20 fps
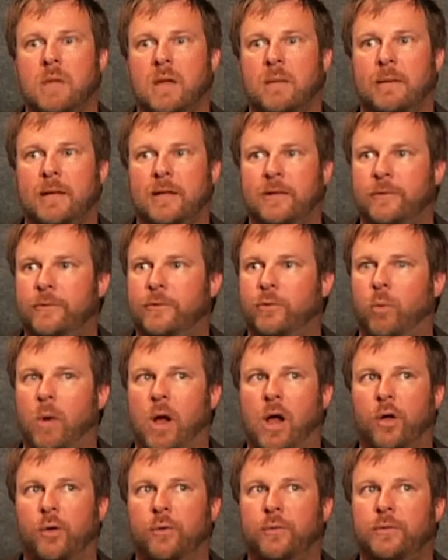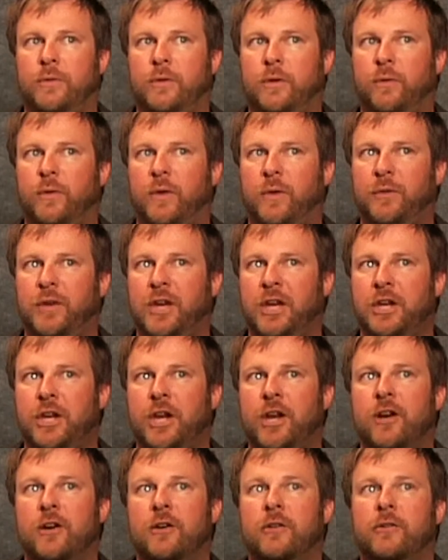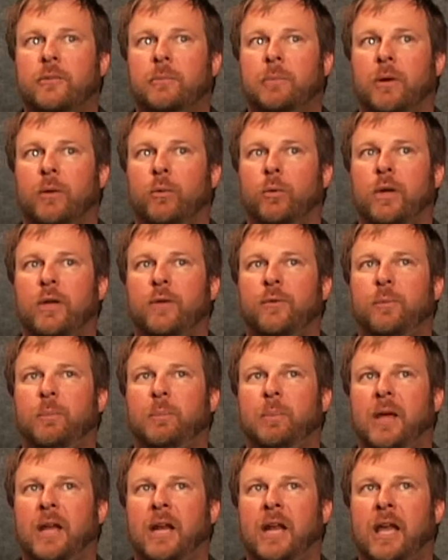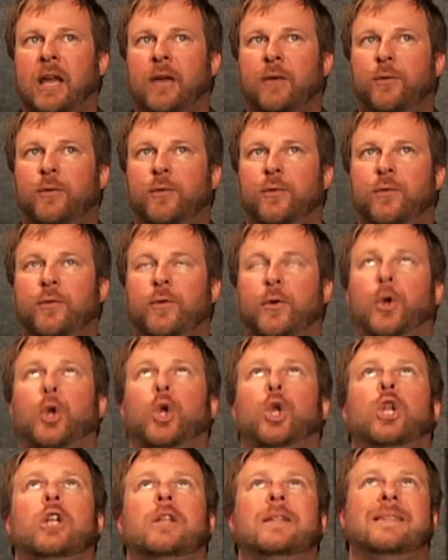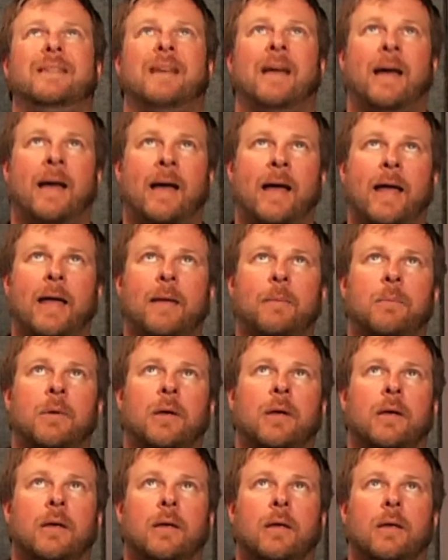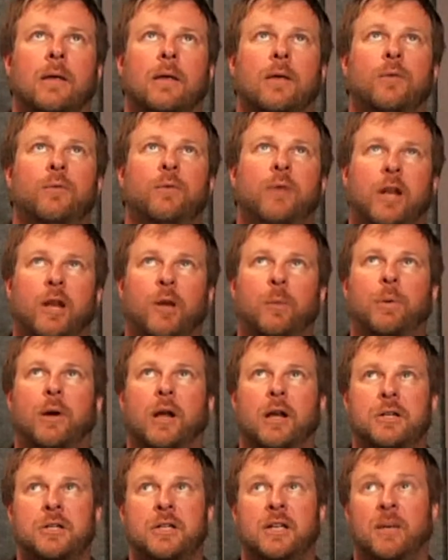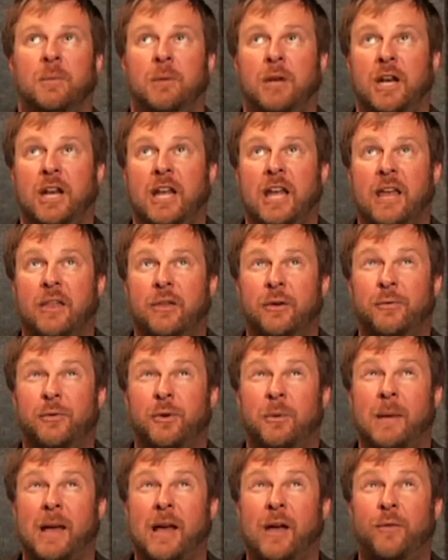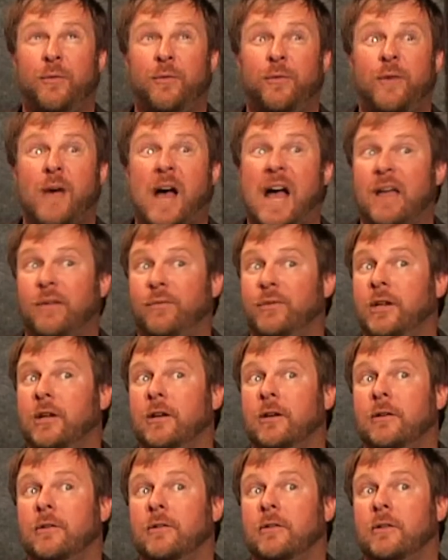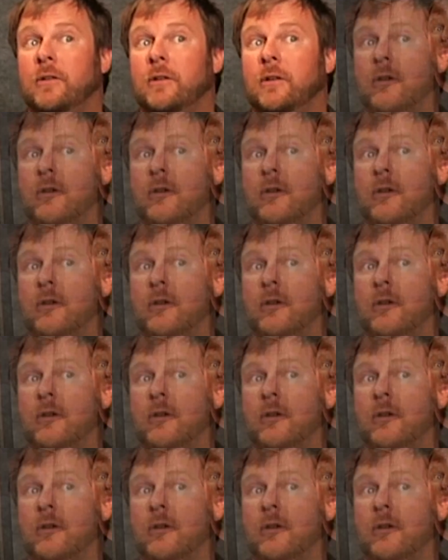maybe 12 to 15 years, but we've been a full-time video production company together for about 5 years.